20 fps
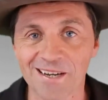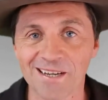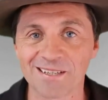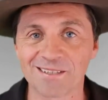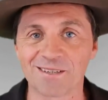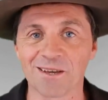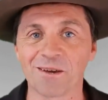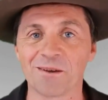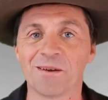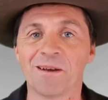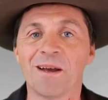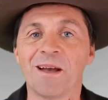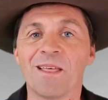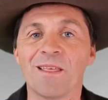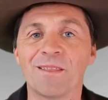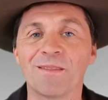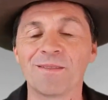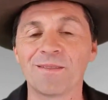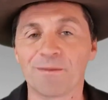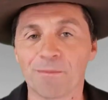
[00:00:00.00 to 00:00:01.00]
So
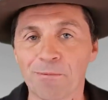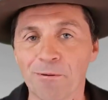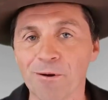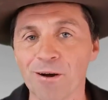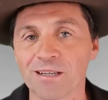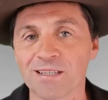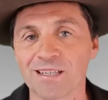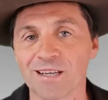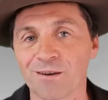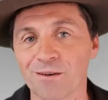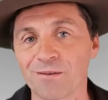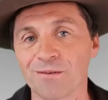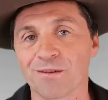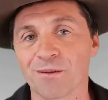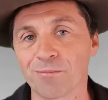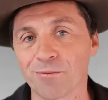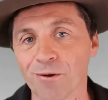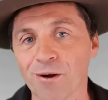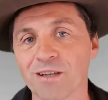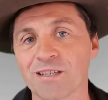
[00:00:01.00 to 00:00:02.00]
the
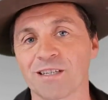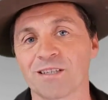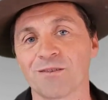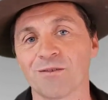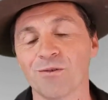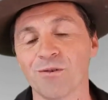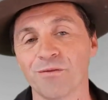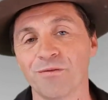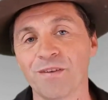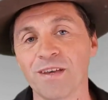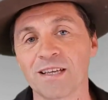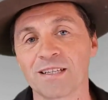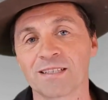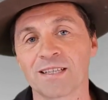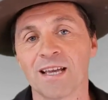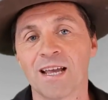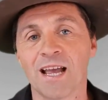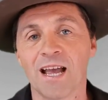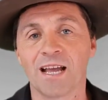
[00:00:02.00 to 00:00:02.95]
prices are all fixed.